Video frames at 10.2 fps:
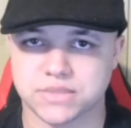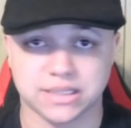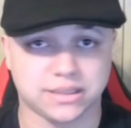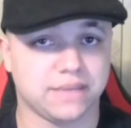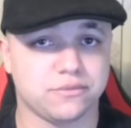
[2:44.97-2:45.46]

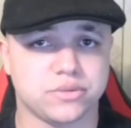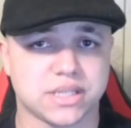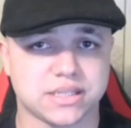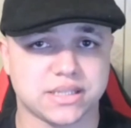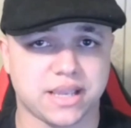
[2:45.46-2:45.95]
10th level
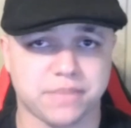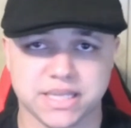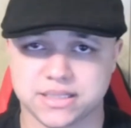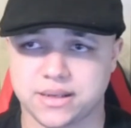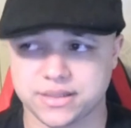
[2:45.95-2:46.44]
is the same
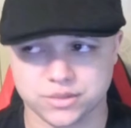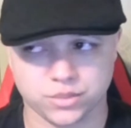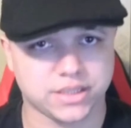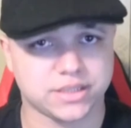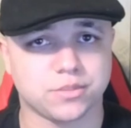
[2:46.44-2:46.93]
baseline as
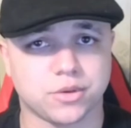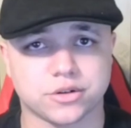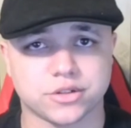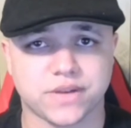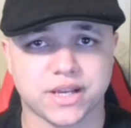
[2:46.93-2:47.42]
well as
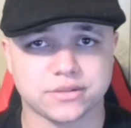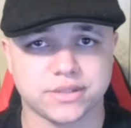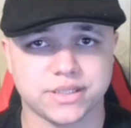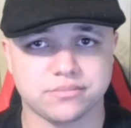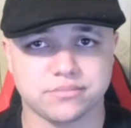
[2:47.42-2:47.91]

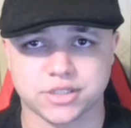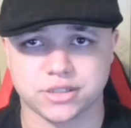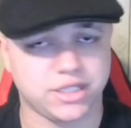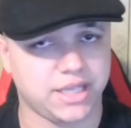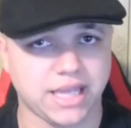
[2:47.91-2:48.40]
MonarchsFactory,
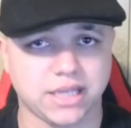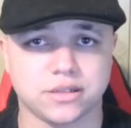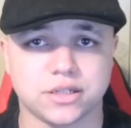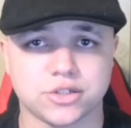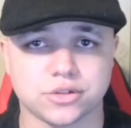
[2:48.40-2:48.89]
so you gain an
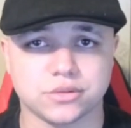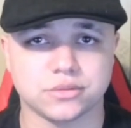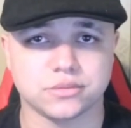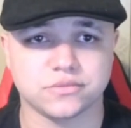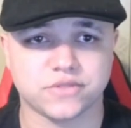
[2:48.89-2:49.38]

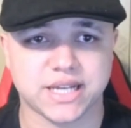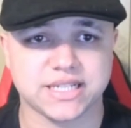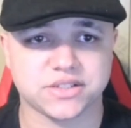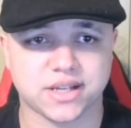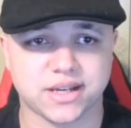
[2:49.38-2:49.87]
additional
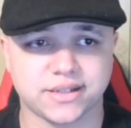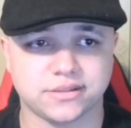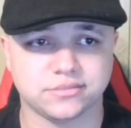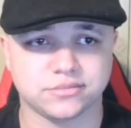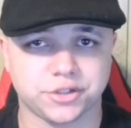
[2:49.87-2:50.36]
fighting
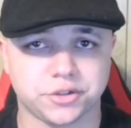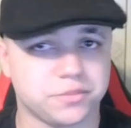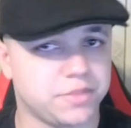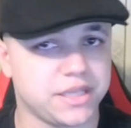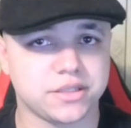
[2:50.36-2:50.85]
style, which
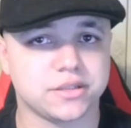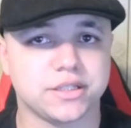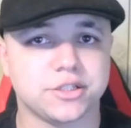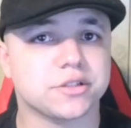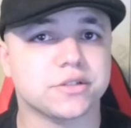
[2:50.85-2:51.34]
is
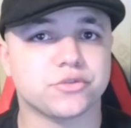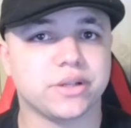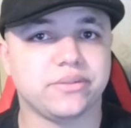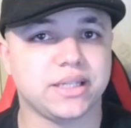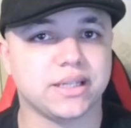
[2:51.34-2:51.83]
basically just a
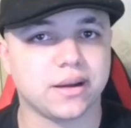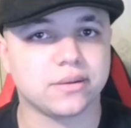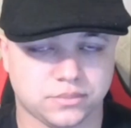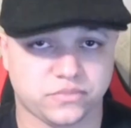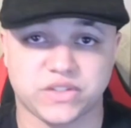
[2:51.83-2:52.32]
free feat
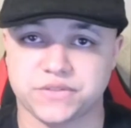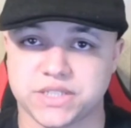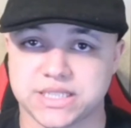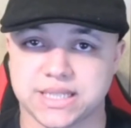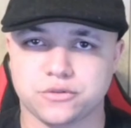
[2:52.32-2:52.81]
now.
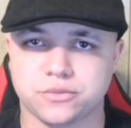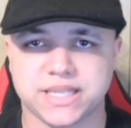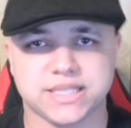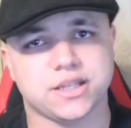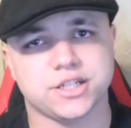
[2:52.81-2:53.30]
15th level
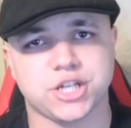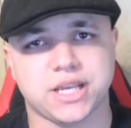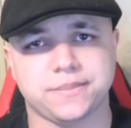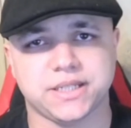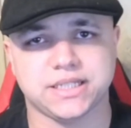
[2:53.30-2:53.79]
baseline
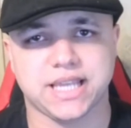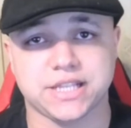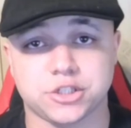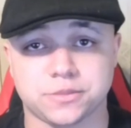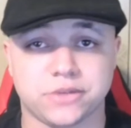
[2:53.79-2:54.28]
champion
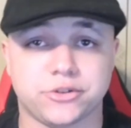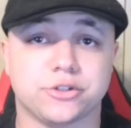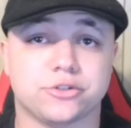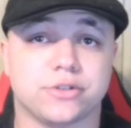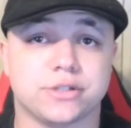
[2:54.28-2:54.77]
gains
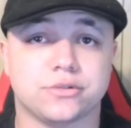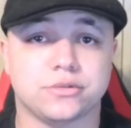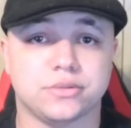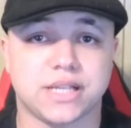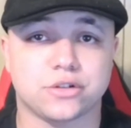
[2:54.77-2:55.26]
superior
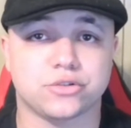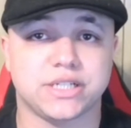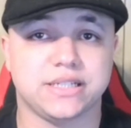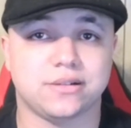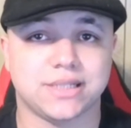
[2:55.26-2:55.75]
critical, now
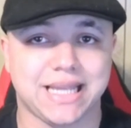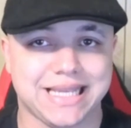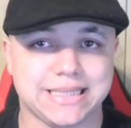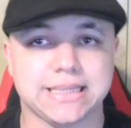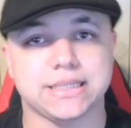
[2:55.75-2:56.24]
critting on an
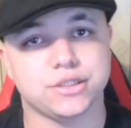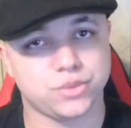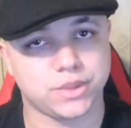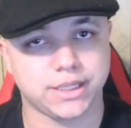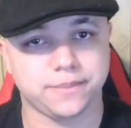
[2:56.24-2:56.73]
18 to
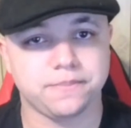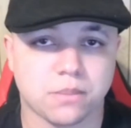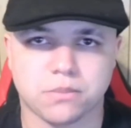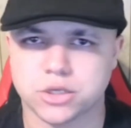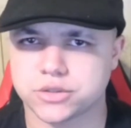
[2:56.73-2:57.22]
20.
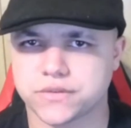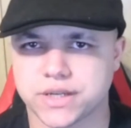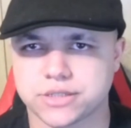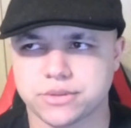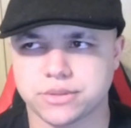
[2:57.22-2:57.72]

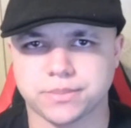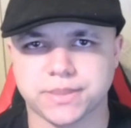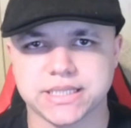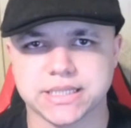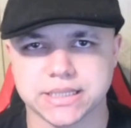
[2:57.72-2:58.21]
MonarchsFactory
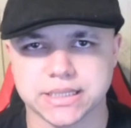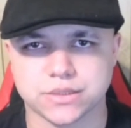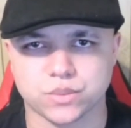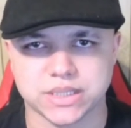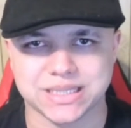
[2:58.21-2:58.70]
replaces
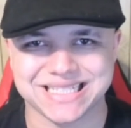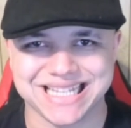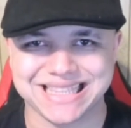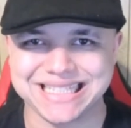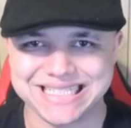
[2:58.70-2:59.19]
this with
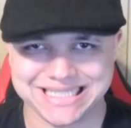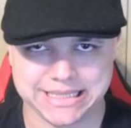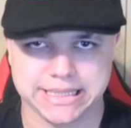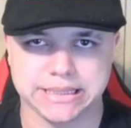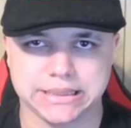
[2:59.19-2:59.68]
Deadly
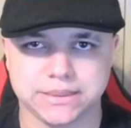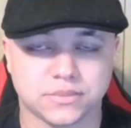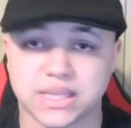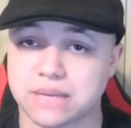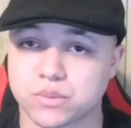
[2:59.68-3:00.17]
Skill.
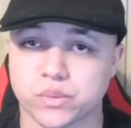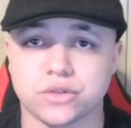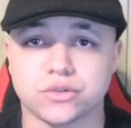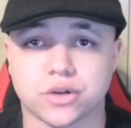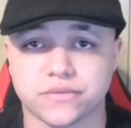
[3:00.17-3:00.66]
Now when
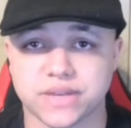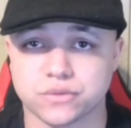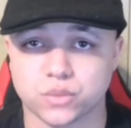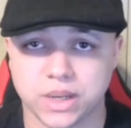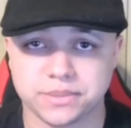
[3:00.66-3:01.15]
we use our
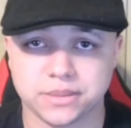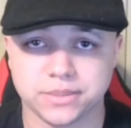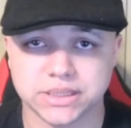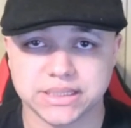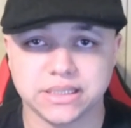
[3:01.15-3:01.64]
favorite weapon
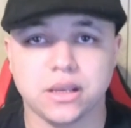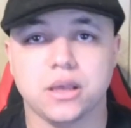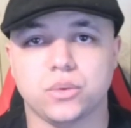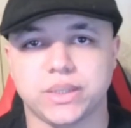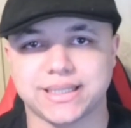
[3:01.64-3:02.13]
ability,
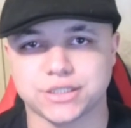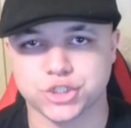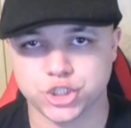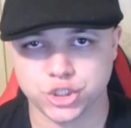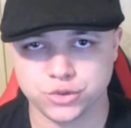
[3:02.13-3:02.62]
we get to
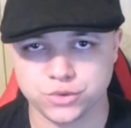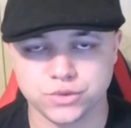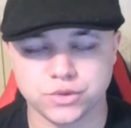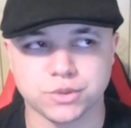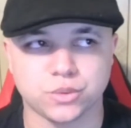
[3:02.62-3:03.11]

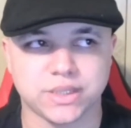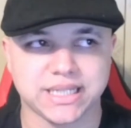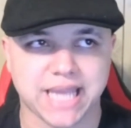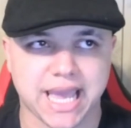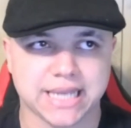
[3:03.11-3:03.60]
choose
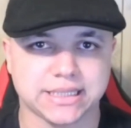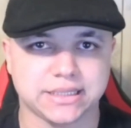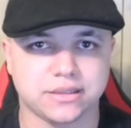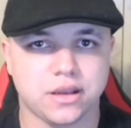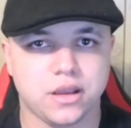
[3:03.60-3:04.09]
between
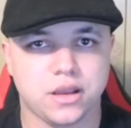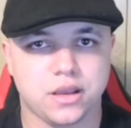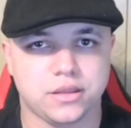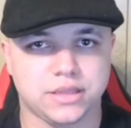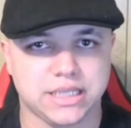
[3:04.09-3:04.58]
adding
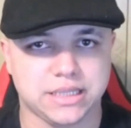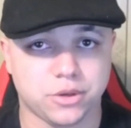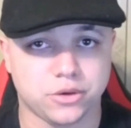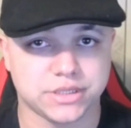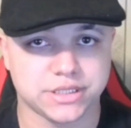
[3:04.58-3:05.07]
the
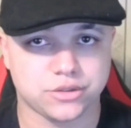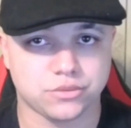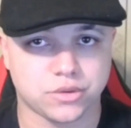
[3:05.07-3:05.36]
bonus to